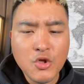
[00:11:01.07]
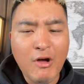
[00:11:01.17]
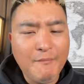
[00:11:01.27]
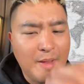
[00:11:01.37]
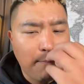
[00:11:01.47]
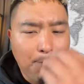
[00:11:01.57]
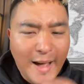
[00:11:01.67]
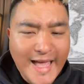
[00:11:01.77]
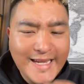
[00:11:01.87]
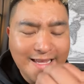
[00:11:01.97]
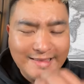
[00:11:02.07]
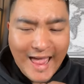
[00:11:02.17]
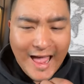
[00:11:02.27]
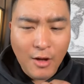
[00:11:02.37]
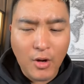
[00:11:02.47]
You have been biting
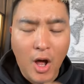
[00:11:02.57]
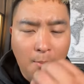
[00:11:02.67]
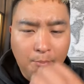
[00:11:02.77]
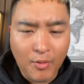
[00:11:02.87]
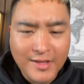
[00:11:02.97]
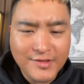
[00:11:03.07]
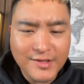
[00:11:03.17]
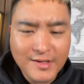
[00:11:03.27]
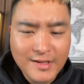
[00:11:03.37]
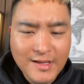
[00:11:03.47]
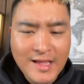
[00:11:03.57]
down on Brit,